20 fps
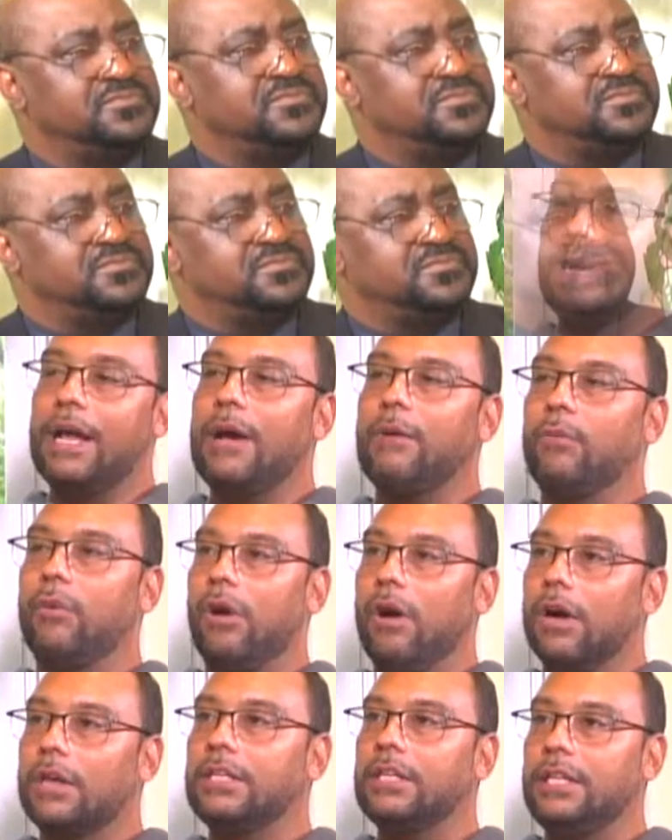And when I
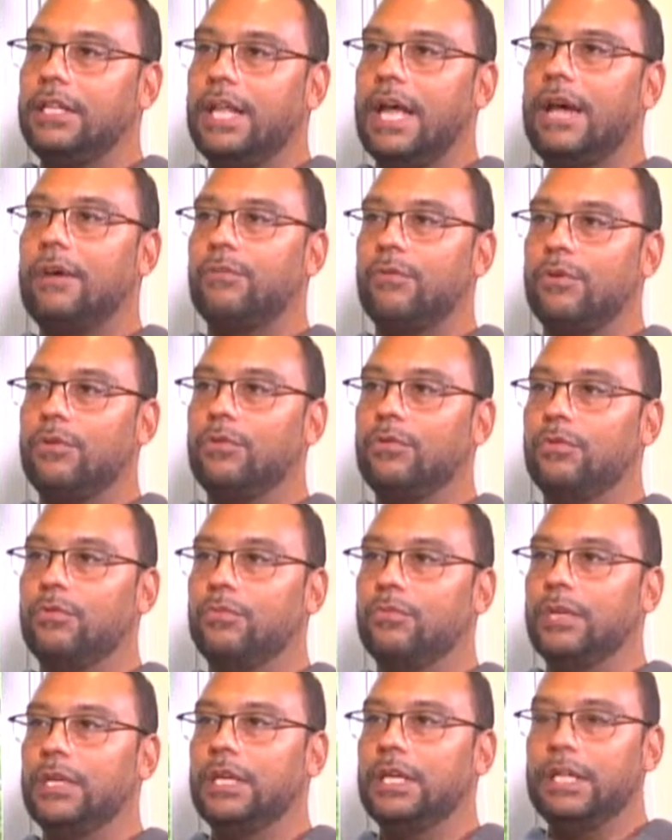walked in that
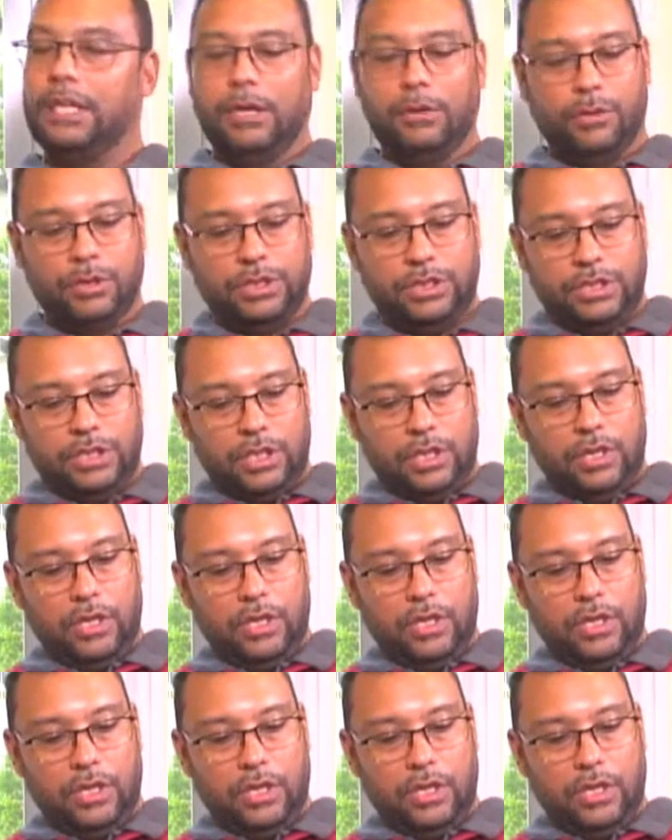room, there was